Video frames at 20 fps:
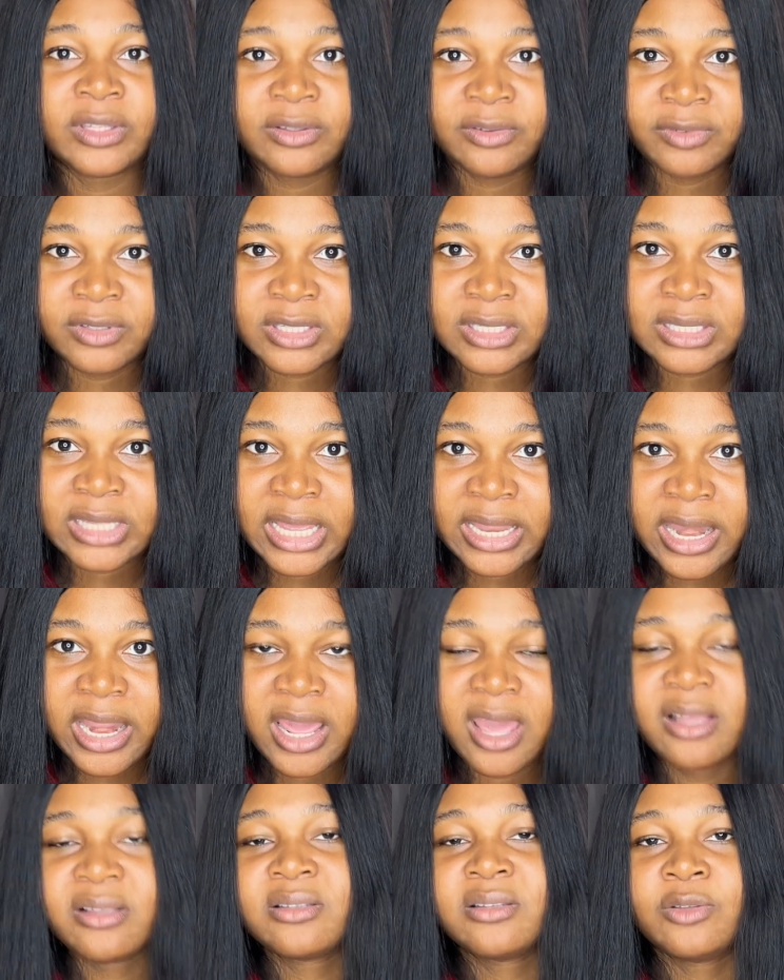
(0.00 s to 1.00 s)
If it's 10
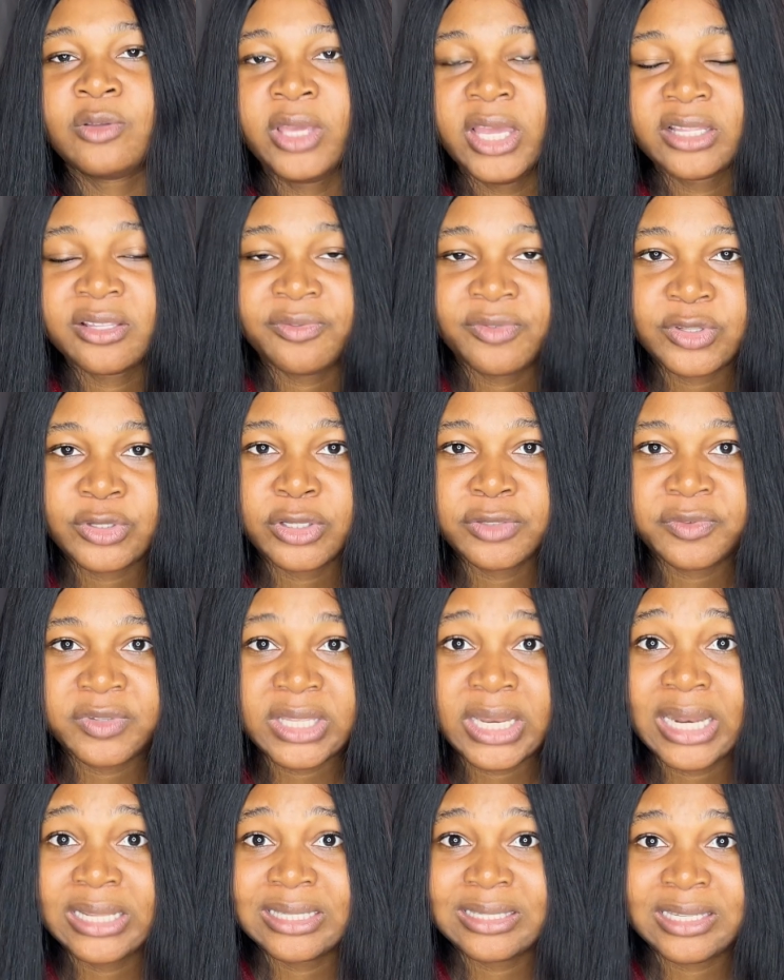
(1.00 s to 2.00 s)
years, you get a visitor's
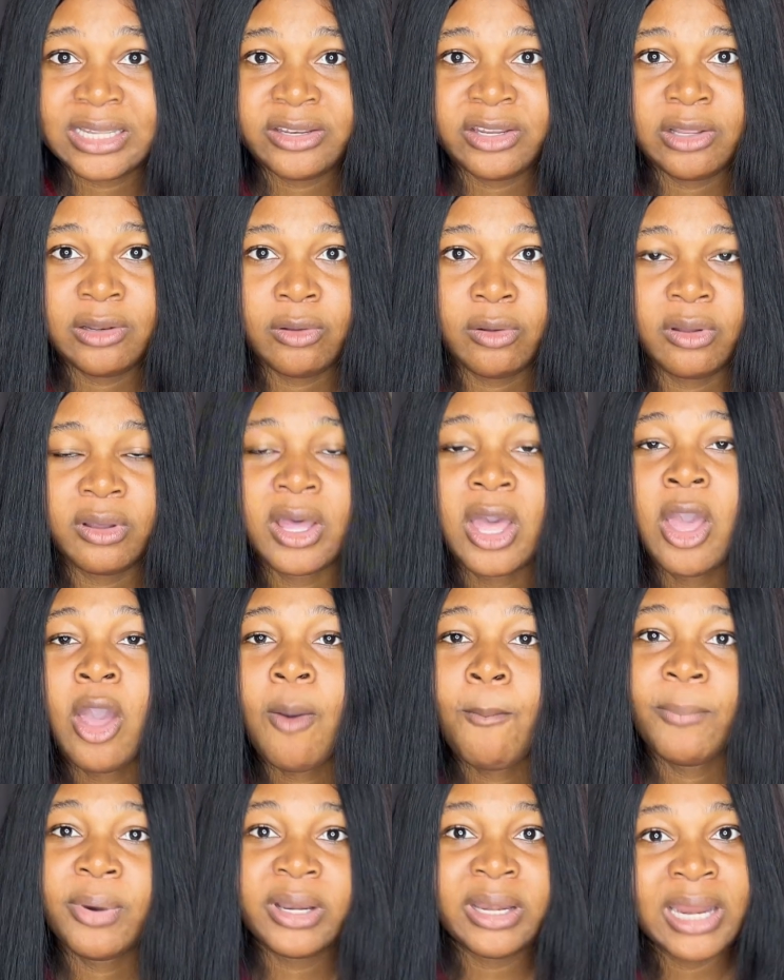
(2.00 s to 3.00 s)
visa that's 10 year long.
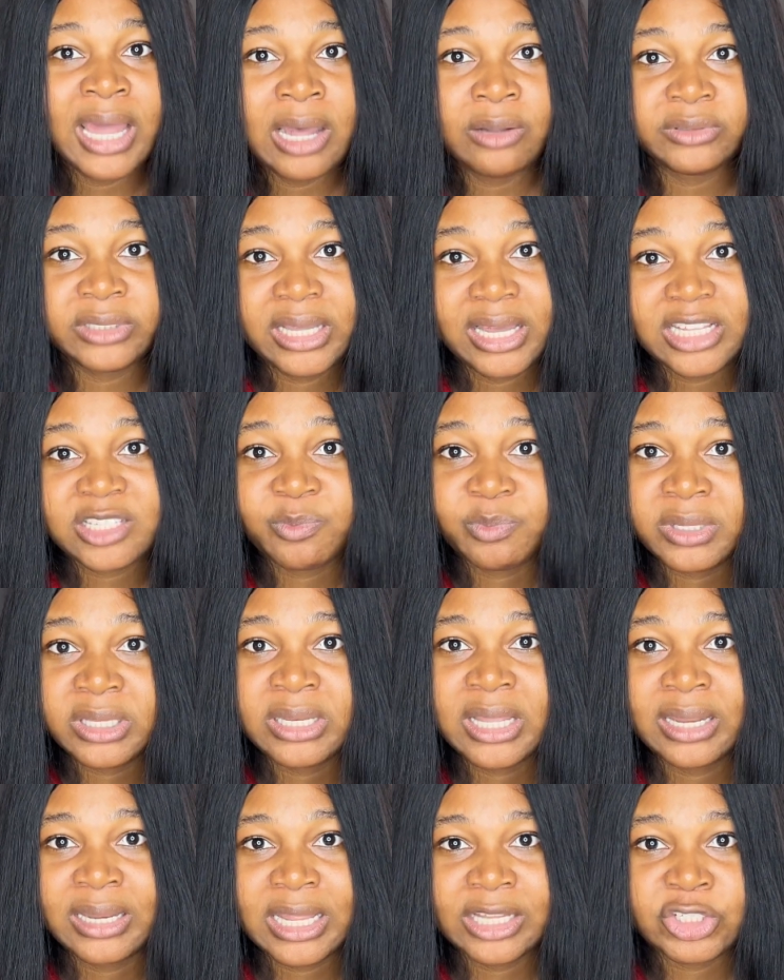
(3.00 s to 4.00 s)
But now there has
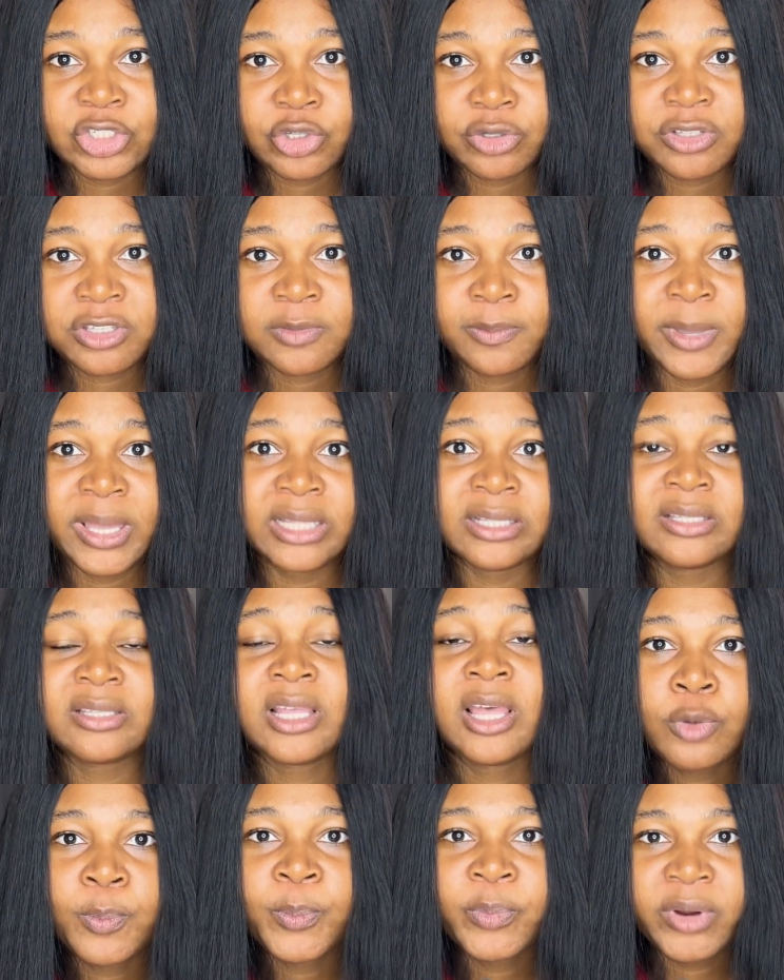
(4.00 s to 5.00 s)
been an adjustment.
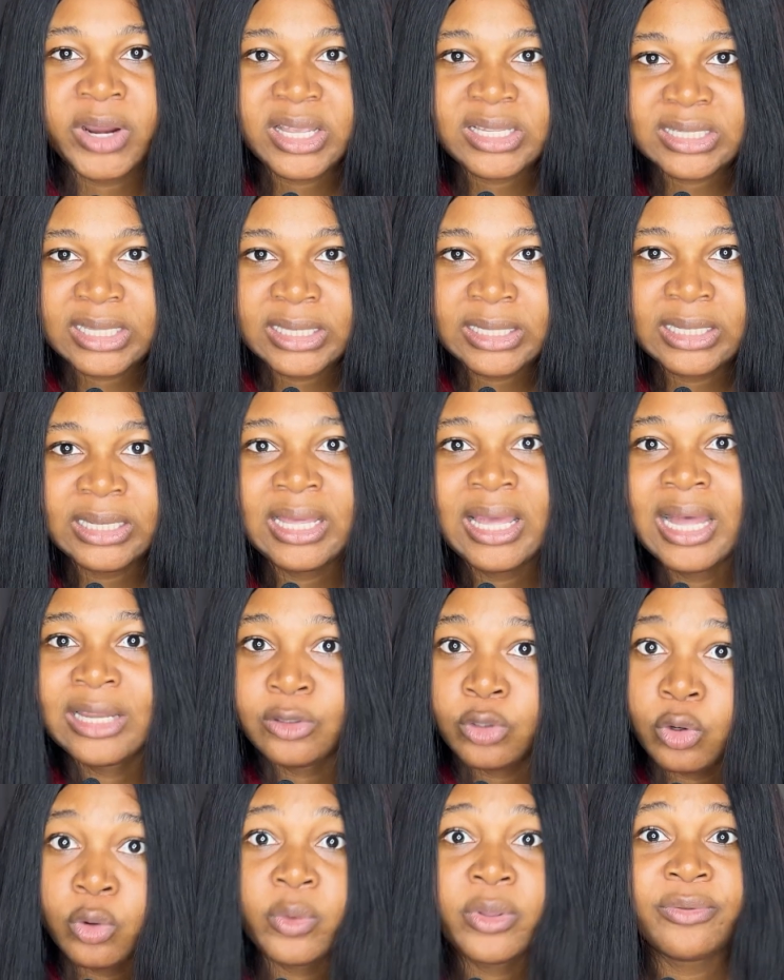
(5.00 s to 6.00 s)
So presently
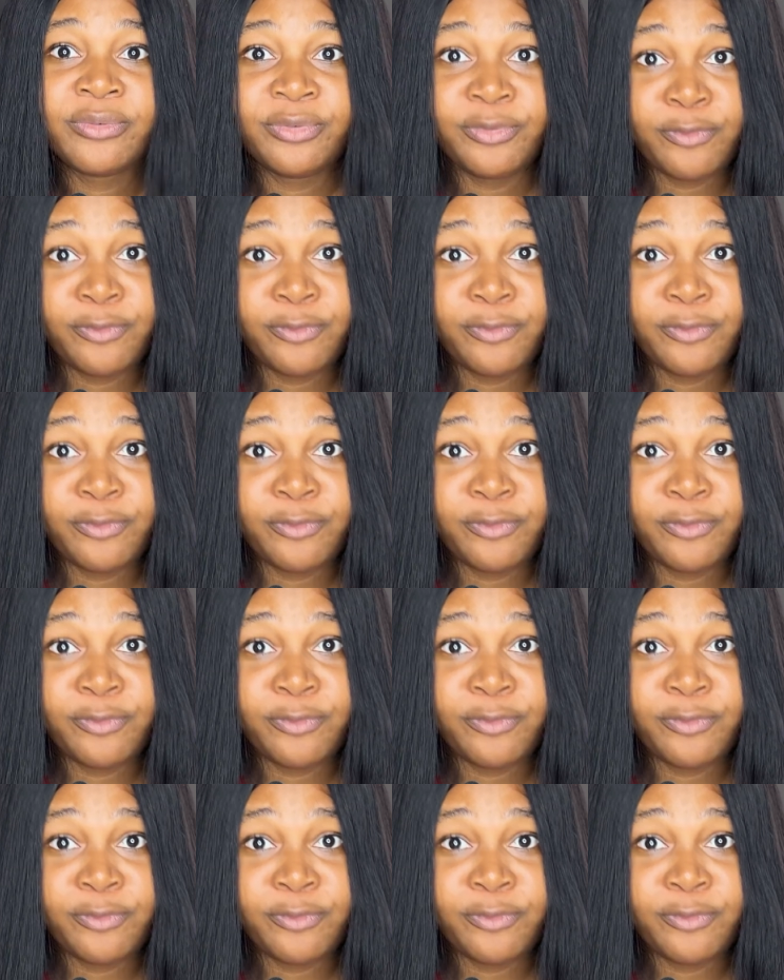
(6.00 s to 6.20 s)
and going